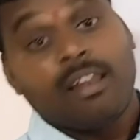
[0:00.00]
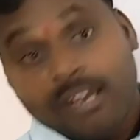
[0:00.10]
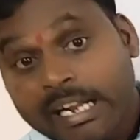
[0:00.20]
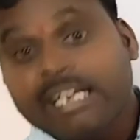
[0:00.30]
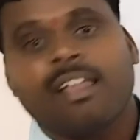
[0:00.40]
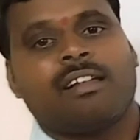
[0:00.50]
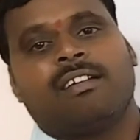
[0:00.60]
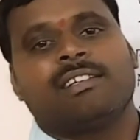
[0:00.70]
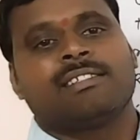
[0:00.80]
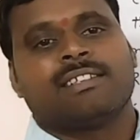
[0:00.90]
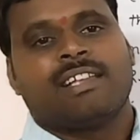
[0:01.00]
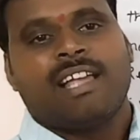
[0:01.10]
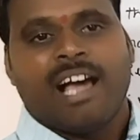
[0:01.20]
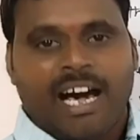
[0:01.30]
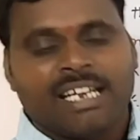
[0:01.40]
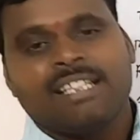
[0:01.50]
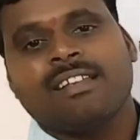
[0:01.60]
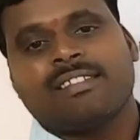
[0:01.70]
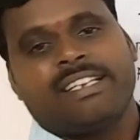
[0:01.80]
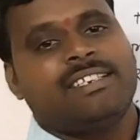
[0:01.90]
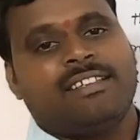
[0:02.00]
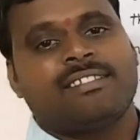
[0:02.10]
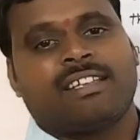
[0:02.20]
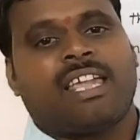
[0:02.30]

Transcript: Later on, another scientist